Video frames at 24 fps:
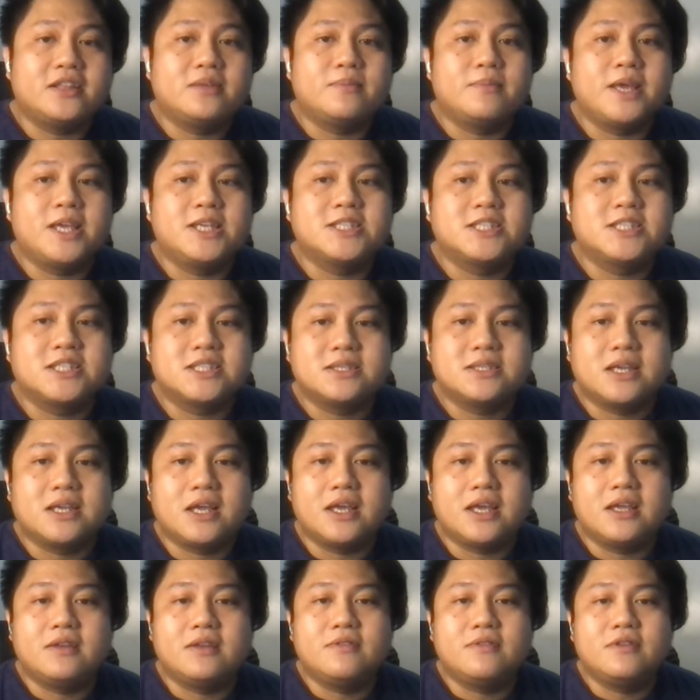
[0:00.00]
our database.
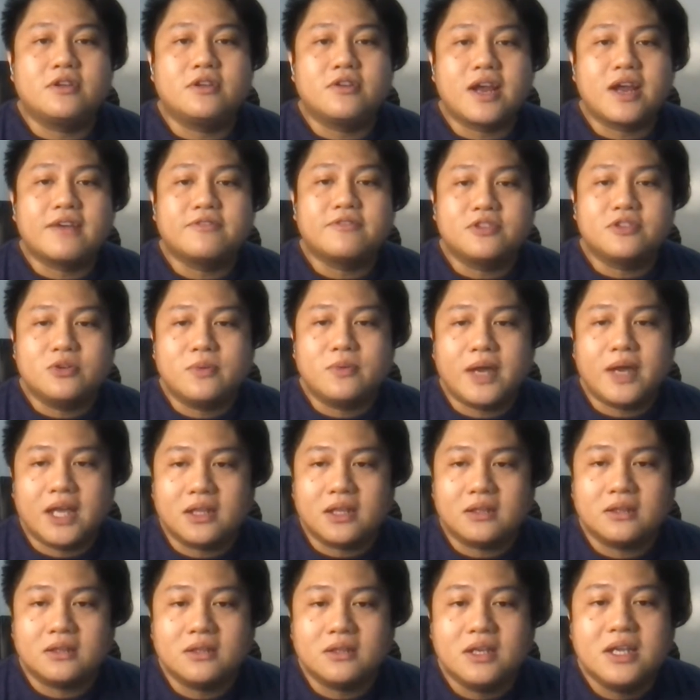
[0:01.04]
In
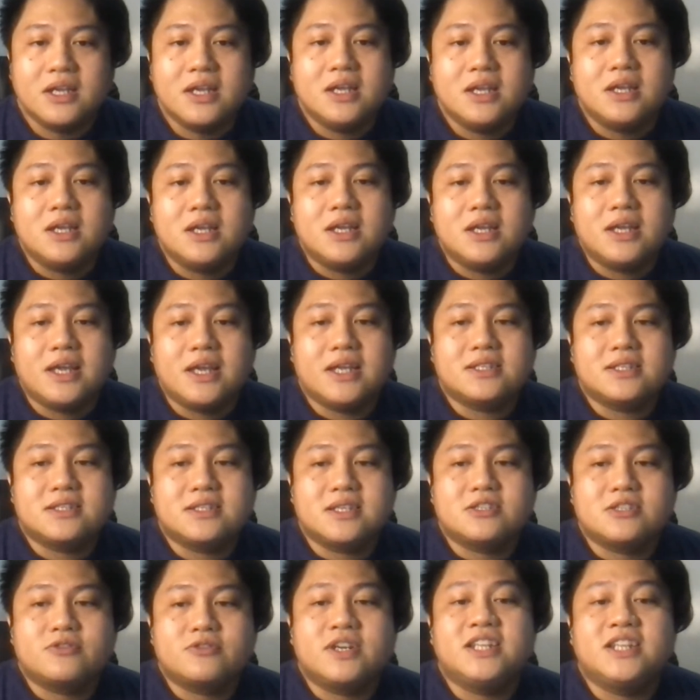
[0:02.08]
GraphQL,
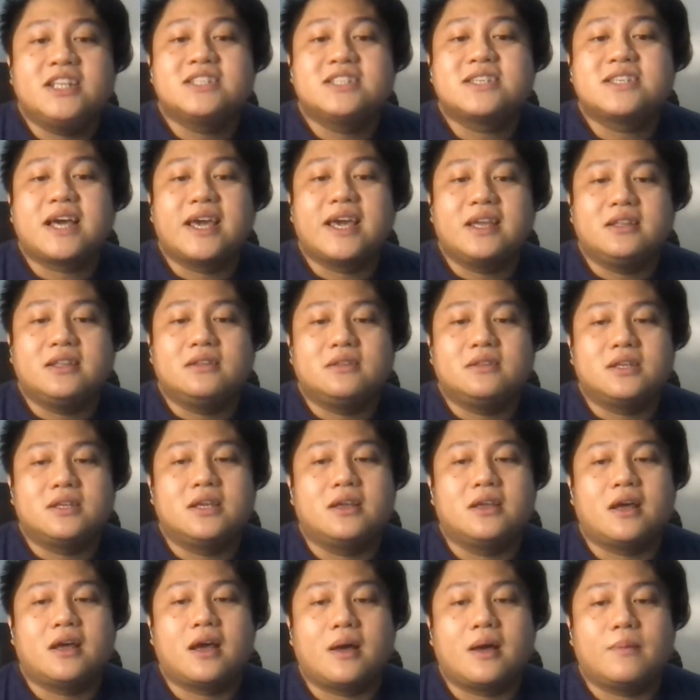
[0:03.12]
it's really designed
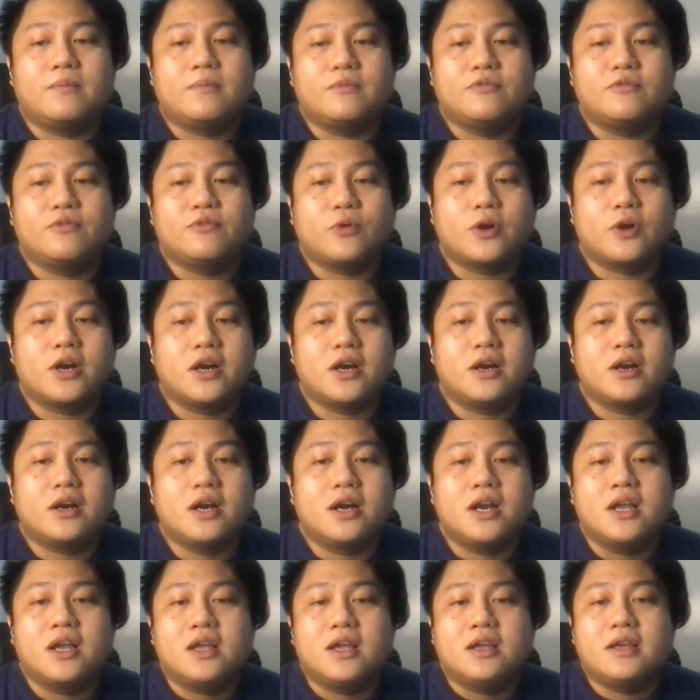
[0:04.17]

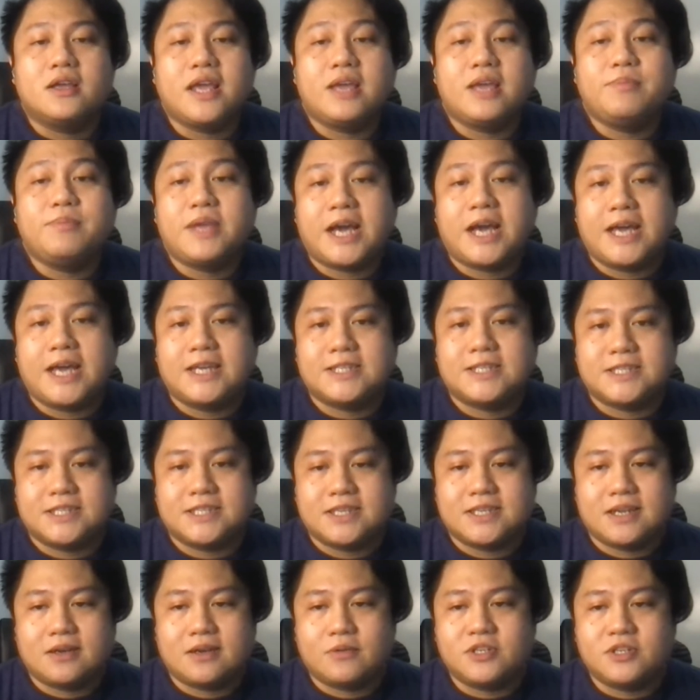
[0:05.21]
for
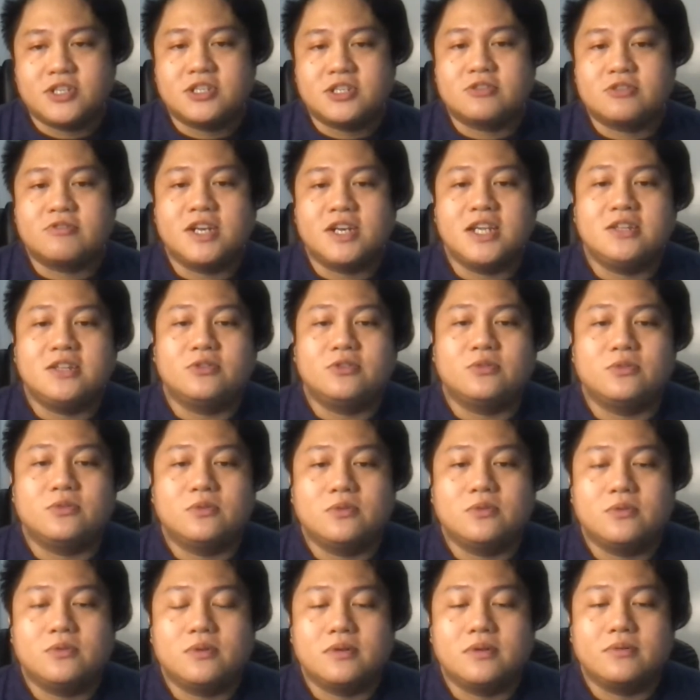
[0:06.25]
APIs, which is really
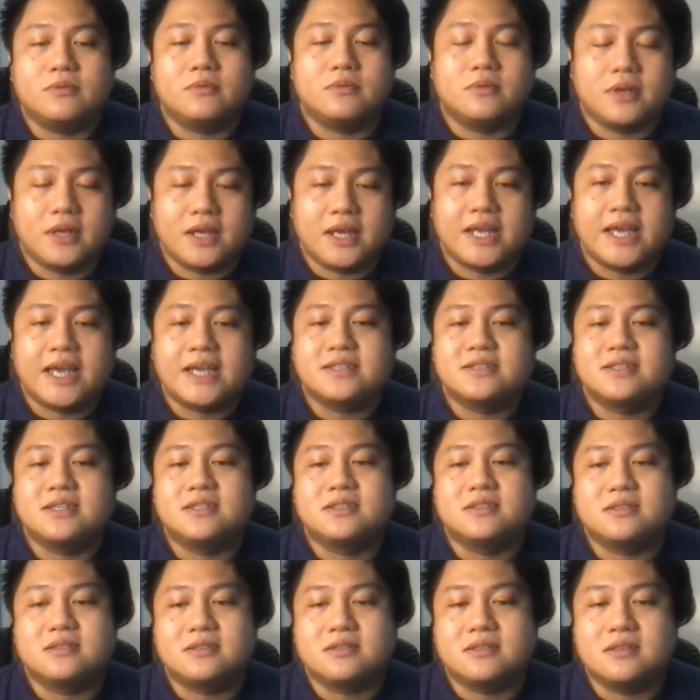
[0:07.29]
I
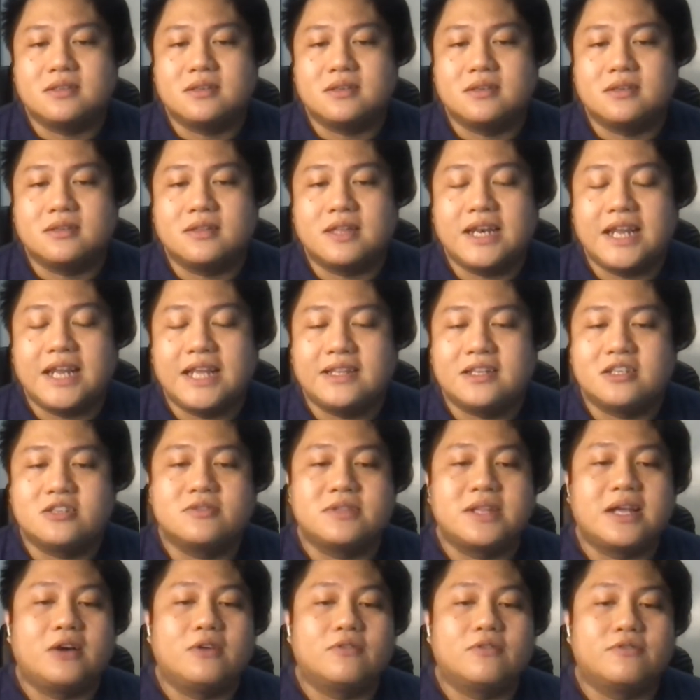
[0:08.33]
guess it's the
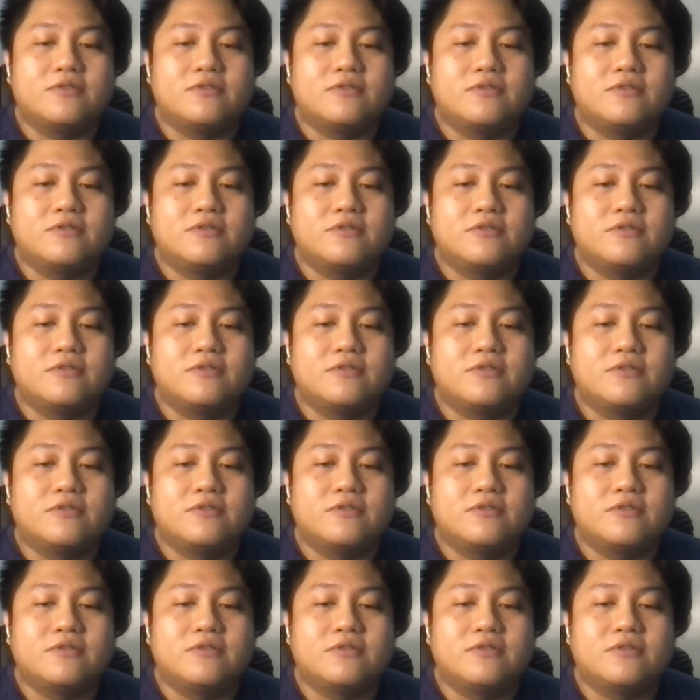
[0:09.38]
latest now for
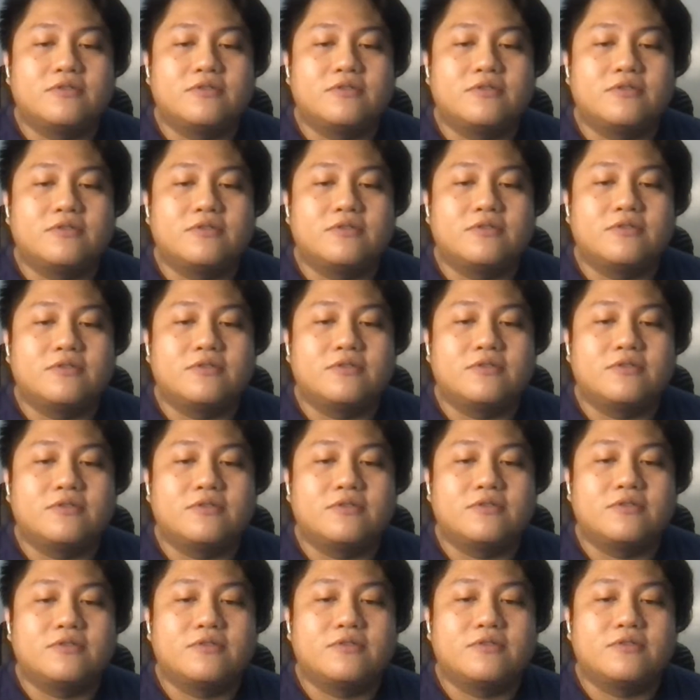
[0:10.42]
faster, flexible,
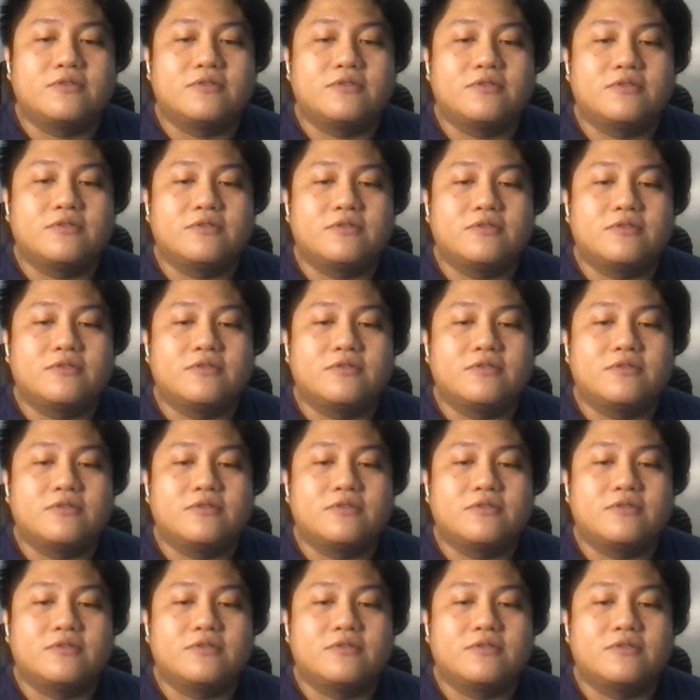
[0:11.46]
and
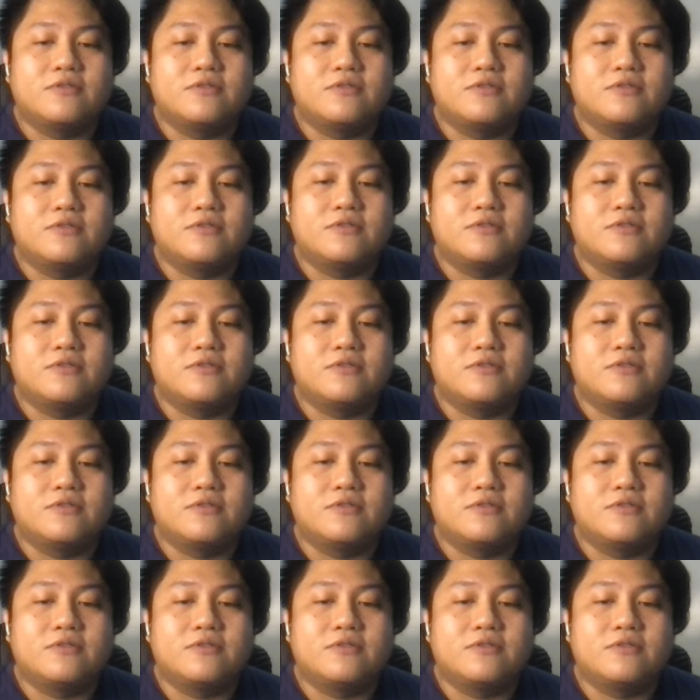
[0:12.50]
better for your